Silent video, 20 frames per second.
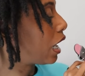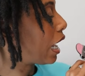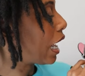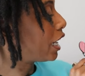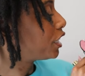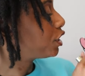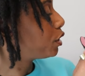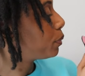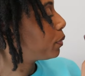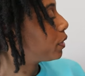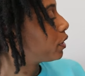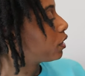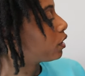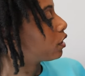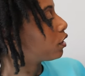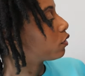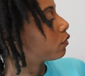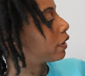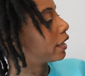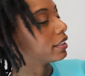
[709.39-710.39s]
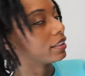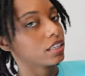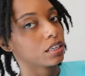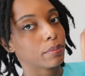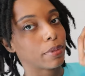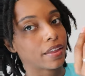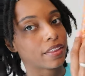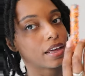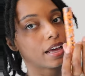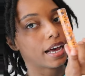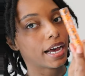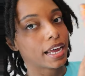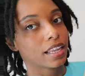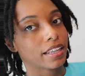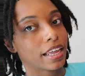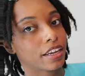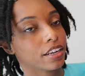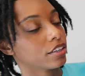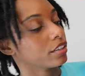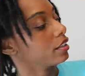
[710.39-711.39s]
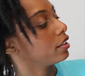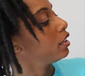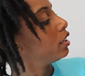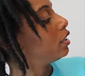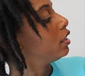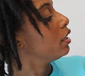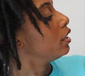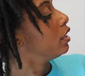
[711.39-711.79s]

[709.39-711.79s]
I should put her right there by the highlighter